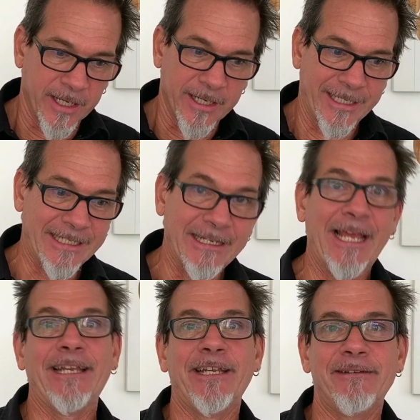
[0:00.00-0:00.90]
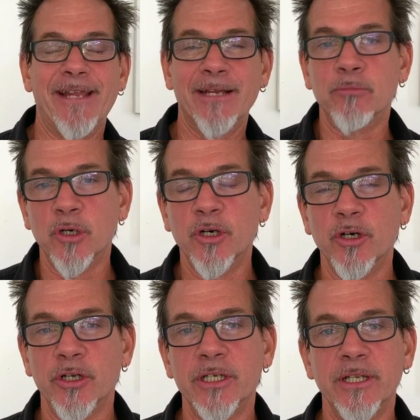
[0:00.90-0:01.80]
in any
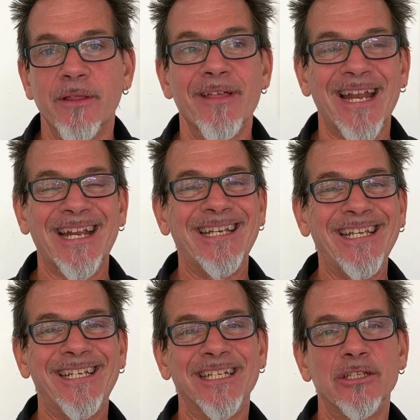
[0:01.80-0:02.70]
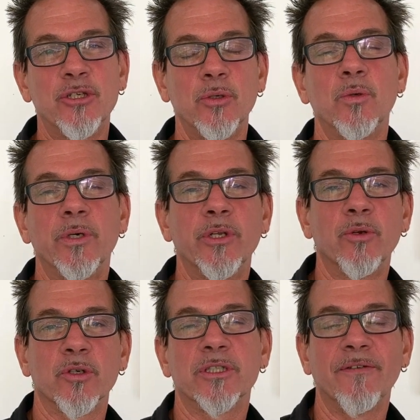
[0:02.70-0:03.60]
neighborhood that I needed to in
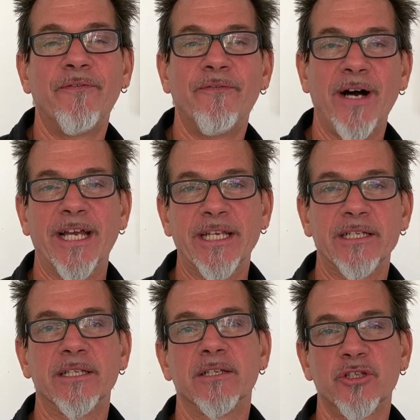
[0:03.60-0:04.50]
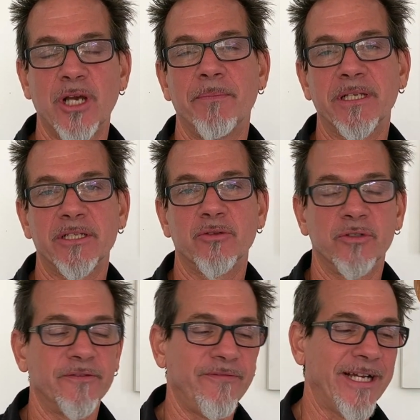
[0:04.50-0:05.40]
order to find shamans, in order
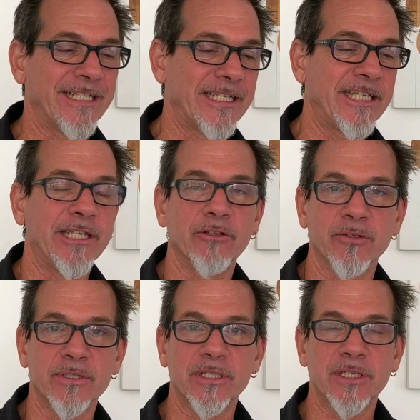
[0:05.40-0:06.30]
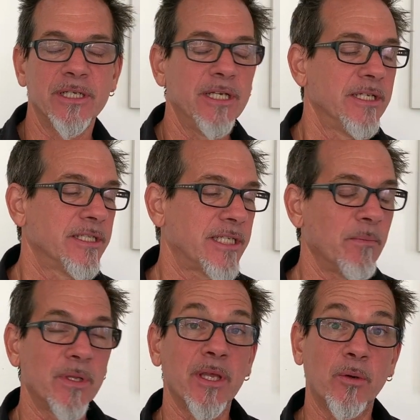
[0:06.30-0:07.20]
to find healers,
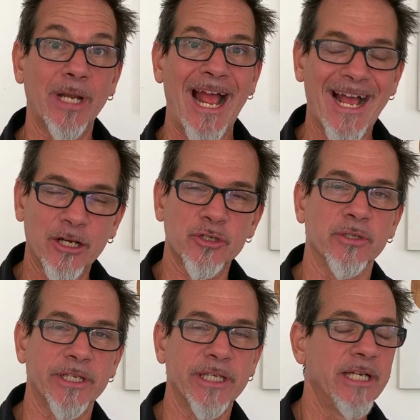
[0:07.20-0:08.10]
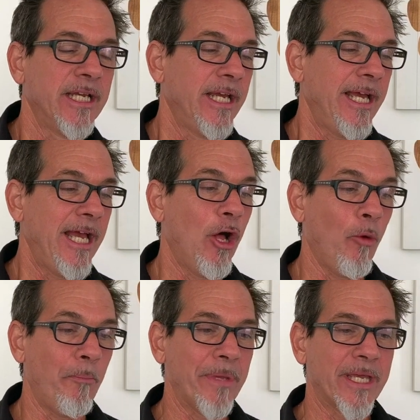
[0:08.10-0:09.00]
someone that would actually
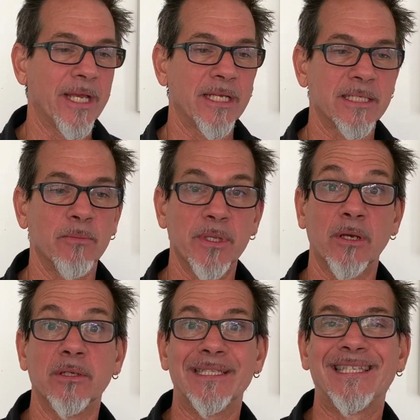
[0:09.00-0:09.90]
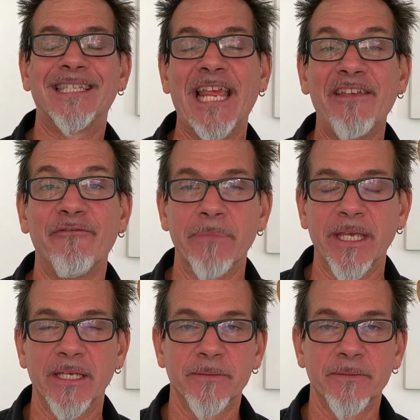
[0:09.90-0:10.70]
help me, someone that could save me.